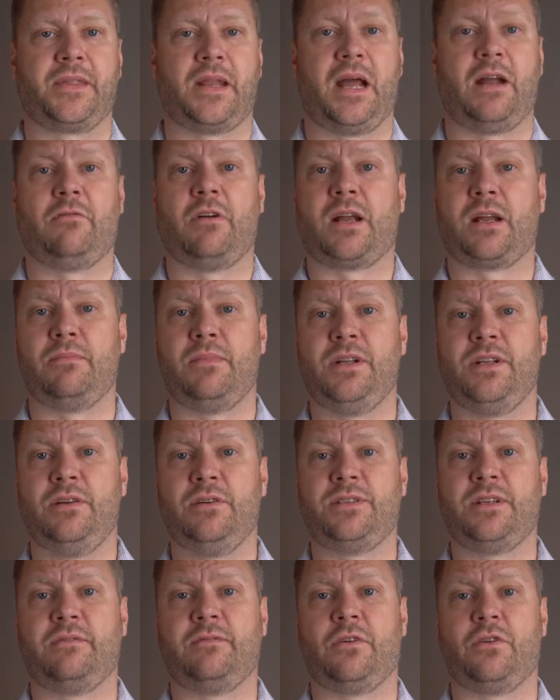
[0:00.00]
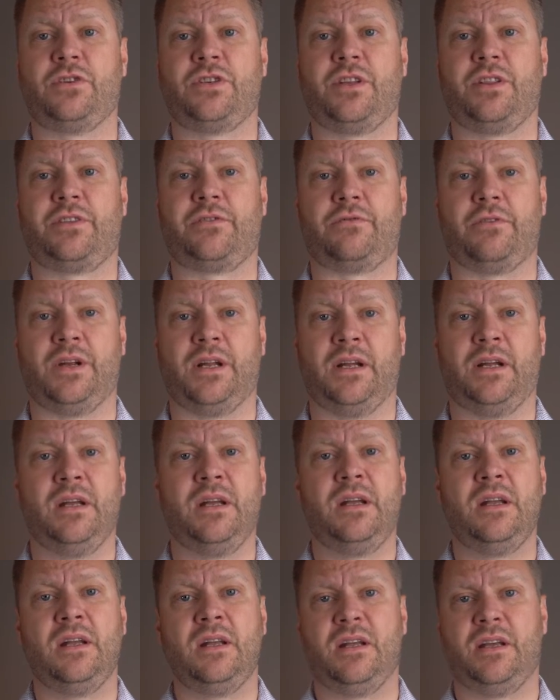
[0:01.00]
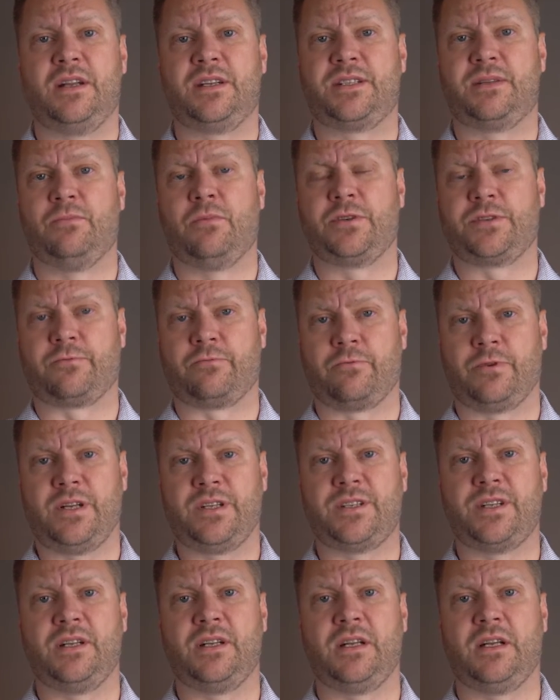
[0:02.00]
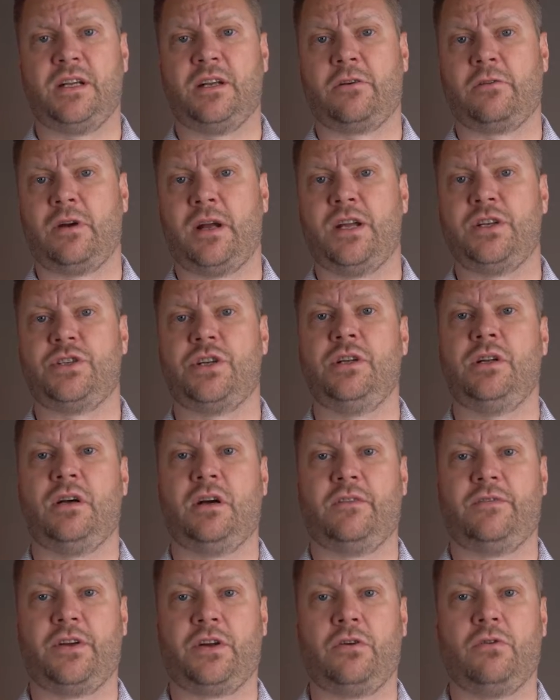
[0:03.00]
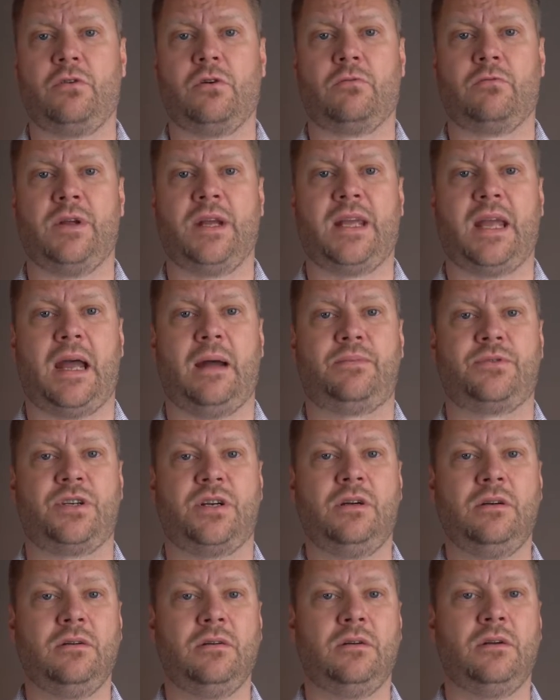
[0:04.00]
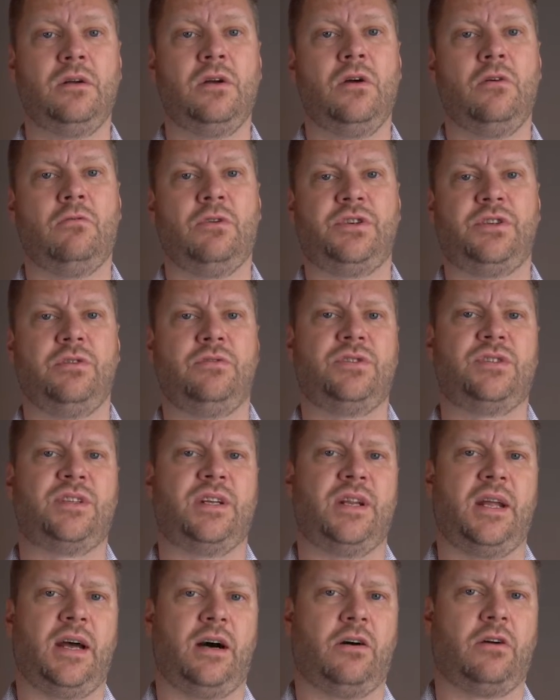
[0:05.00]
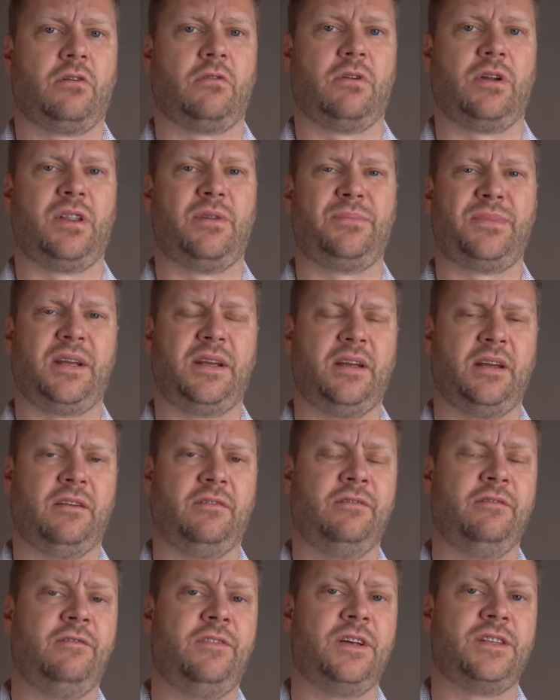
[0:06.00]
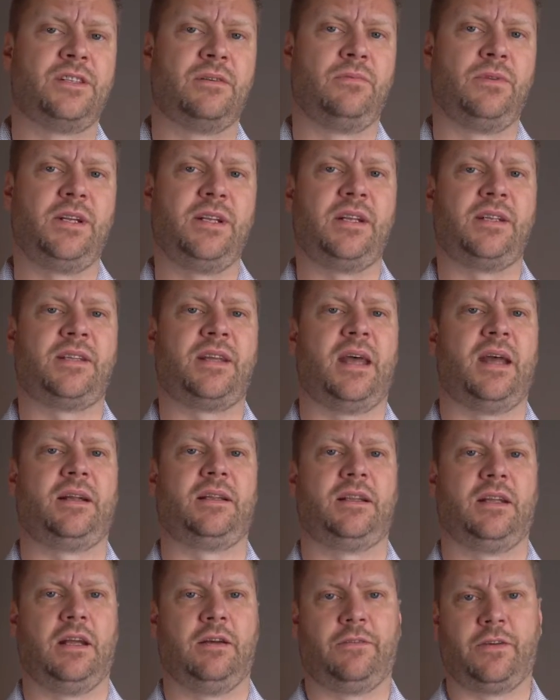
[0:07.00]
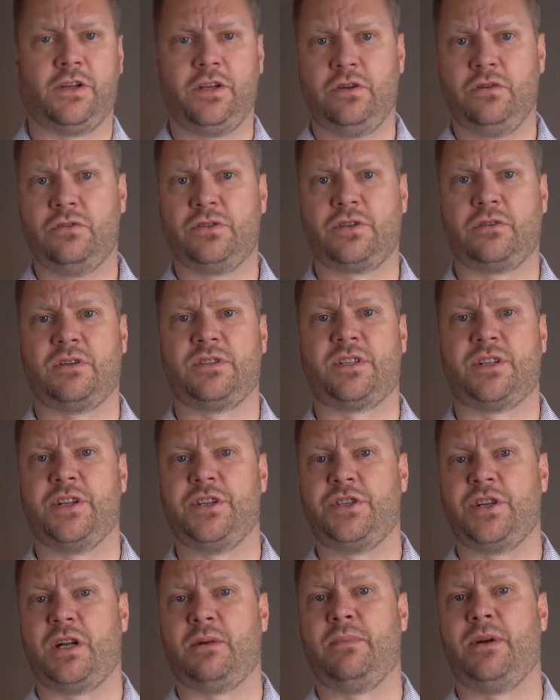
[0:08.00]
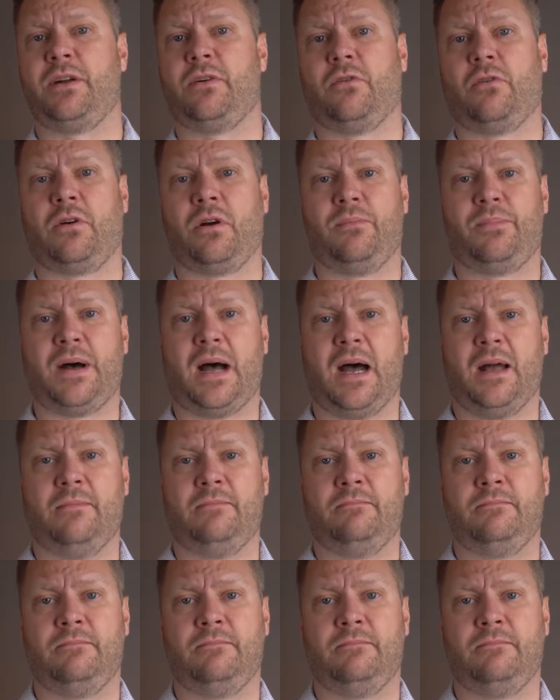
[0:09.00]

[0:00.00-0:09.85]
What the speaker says: I recommend using version 3. It is the most recent iteration of the Google reCAPTCHA, which uses an algorithm to invisibly detect if a user is legitimate or a bot.